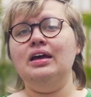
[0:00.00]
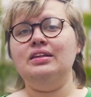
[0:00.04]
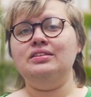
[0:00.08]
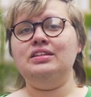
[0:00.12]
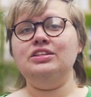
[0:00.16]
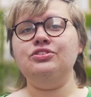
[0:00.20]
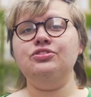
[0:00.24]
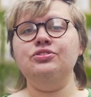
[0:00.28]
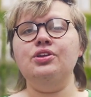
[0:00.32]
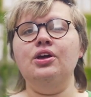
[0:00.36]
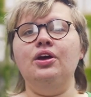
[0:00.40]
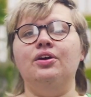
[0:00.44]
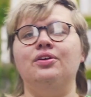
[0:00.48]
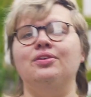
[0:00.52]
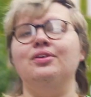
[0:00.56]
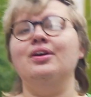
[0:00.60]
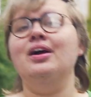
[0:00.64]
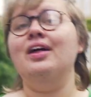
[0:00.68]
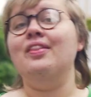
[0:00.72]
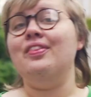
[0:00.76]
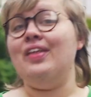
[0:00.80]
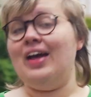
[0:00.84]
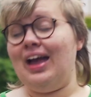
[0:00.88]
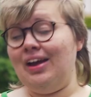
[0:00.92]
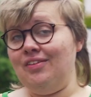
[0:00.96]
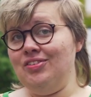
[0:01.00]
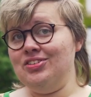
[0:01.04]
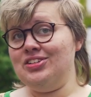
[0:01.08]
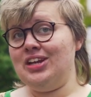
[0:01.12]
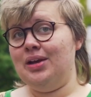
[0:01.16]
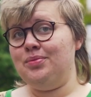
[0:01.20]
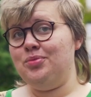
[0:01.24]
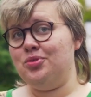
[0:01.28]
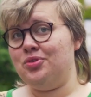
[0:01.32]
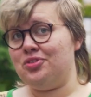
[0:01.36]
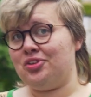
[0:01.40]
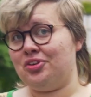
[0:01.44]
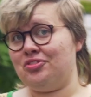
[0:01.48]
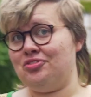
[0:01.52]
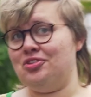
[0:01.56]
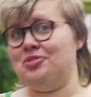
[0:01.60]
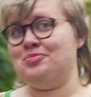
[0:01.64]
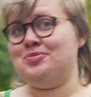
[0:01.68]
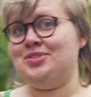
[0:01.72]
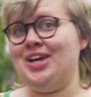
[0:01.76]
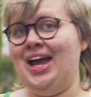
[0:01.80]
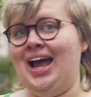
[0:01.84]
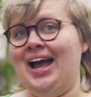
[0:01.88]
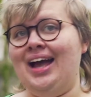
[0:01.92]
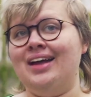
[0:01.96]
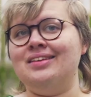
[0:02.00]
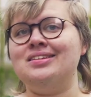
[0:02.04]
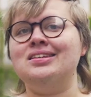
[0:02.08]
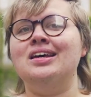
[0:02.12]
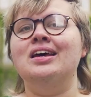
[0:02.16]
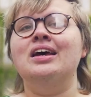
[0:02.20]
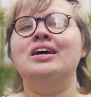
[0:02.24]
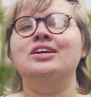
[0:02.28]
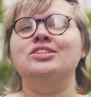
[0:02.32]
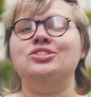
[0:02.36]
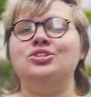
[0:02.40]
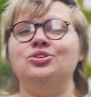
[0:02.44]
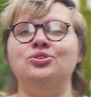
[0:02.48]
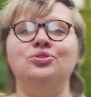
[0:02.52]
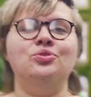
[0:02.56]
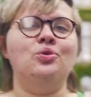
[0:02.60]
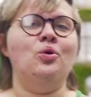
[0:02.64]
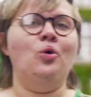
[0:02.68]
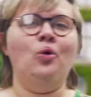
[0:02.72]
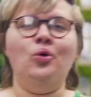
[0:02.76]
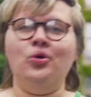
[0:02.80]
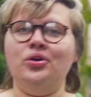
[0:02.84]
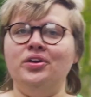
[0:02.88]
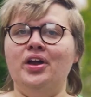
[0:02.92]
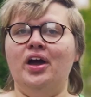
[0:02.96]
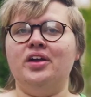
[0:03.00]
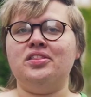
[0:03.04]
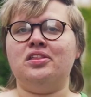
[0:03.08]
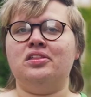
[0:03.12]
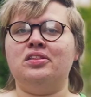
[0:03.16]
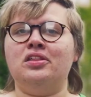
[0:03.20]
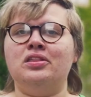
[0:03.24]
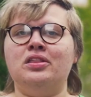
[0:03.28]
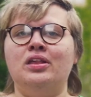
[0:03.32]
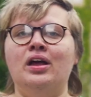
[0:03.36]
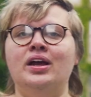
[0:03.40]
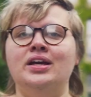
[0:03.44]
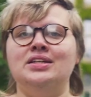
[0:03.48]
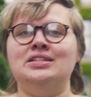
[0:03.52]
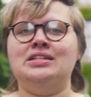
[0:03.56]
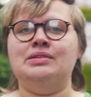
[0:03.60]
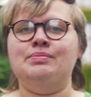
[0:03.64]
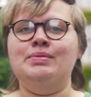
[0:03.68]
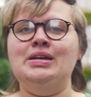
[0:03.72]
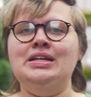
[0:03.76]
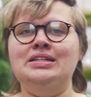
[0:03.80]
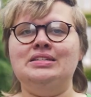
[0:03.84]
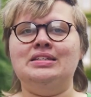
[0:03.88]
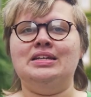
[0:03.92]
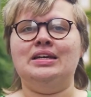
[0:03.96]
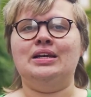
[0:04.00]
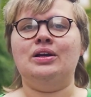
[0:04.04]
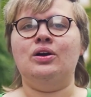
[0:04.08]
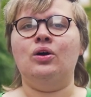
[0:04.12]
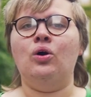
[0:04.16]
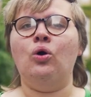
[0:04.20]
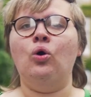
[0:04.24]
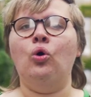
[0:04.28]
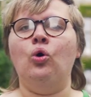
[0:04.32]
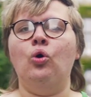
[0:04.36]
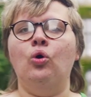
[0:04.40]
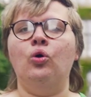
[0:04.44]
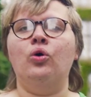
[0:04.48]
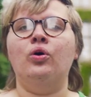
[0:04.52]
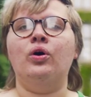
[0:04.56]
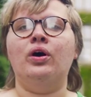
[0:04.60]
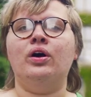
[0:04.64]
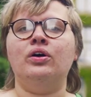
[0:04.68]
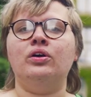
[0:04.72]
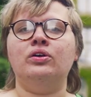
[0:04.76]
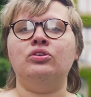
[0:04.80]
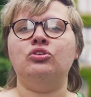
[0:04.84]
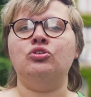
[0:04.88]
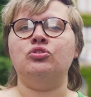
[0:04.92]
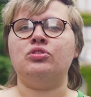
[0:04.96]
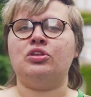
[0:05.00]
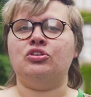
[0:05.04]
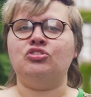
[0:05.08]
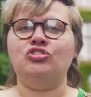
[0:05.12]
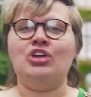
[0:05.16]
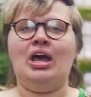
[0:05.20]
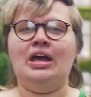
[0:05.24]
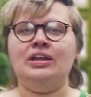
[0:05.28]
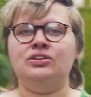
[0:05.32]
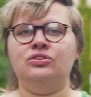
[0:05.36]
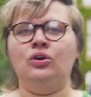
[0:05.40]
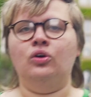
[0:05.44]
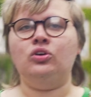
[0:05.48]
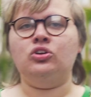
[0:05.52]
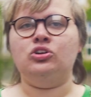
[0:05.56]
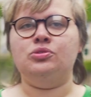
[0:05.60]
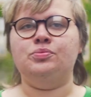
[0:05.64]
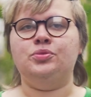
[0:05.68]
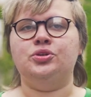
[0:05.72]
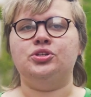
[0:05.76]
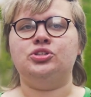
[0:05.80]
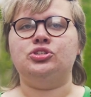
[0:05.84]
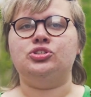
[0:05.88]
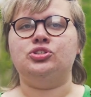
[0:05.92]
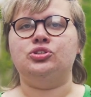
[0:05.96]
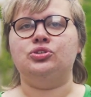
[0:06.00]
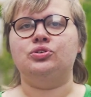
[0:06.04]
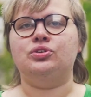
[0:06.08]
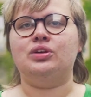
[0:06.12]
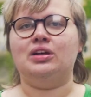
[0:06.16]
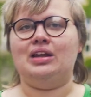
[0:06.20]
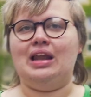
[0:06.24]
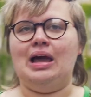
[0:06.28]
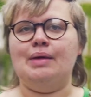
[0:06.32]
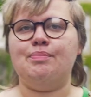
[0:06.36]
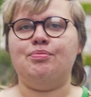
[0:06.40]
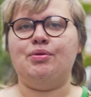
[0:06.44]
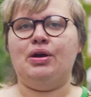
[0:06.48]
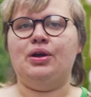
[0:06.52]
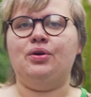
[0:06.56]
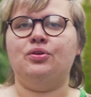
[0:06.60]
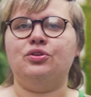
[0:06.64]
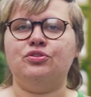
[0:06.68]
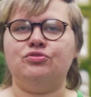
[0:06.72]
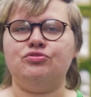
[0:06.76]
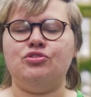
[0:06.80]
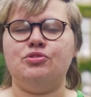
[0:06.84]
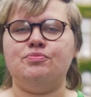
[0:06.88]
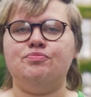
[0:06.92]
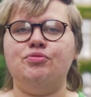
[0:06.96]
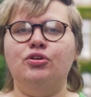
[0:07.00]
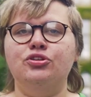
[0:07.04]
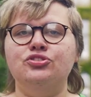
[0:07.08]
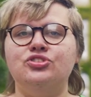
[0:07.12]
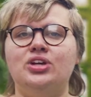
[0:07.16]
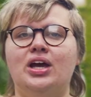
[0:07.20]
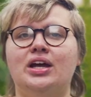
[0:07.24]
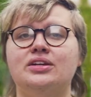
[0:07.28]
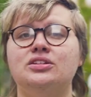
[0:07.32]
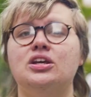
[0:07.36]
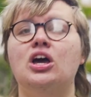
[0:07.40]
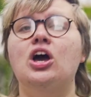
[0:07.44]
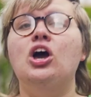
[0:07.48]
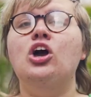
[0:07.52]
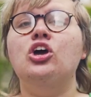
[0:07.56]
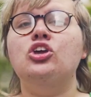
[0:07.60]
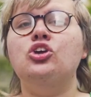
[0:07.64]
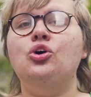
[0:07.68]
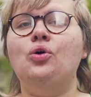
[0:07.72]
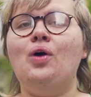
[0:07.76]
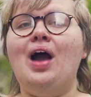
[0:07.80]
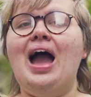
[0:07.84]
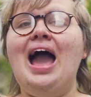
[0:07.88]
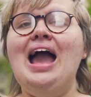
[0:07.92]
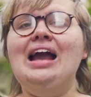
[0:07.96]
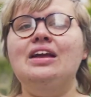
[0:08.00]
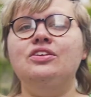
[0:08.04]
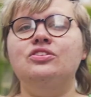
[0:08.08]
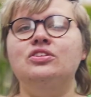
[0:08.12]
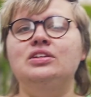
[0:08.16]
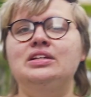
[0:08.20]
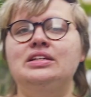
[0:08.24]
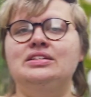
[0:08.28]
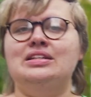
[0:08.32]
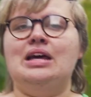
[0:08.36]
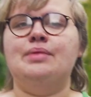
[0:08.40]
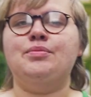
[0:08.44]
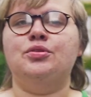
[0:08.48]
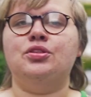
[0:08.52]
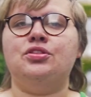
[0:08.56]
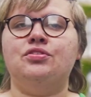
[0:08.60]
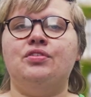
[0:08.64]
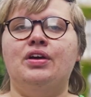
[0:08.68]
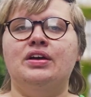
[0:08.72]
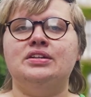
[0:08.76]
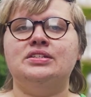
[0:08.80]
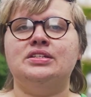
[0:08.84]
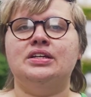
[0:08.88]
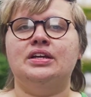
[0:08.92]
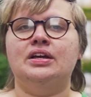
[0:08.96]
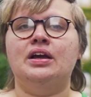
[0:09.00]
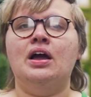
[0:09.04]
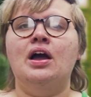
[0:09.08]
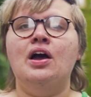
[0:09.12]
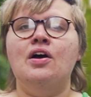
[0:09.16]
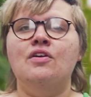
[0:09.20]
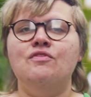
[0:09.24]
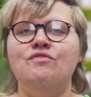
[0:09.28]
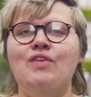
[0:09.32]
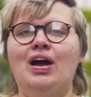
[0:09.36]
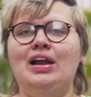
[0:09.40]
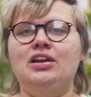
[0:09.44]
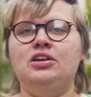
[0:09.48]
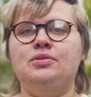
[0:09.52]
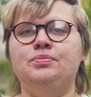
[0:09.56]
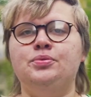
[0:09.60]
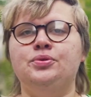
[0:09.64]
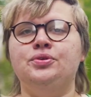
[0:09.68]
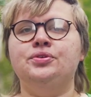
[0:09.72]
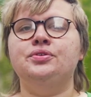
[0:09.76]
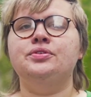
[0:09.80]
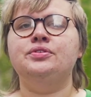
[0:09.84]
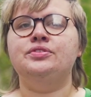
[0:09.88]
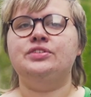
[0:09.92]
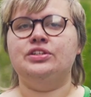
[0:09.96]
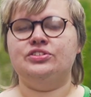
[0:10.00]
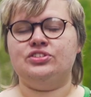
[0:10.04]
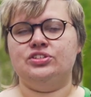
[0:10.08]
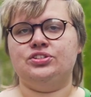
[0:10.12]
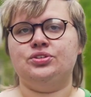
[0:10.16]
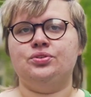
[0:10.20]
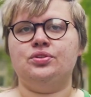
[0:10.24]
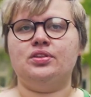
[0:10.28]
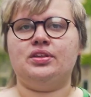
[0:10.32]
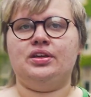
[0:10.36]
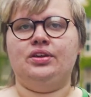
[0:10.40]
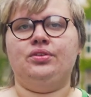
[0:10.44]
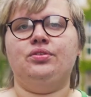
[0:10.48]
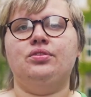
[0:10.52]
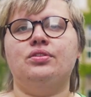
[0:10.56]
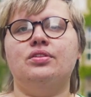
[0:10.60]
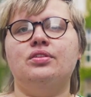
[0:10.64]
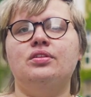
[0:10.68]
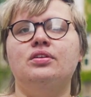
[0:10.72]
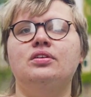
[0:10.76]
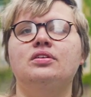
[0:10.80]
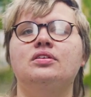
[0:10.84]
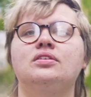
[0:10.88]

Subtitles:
Did you know that every time you use a group chat to organise a society meeting or use a shared document to collaborate on a group project, you're actually demonstrating valuable digital skills?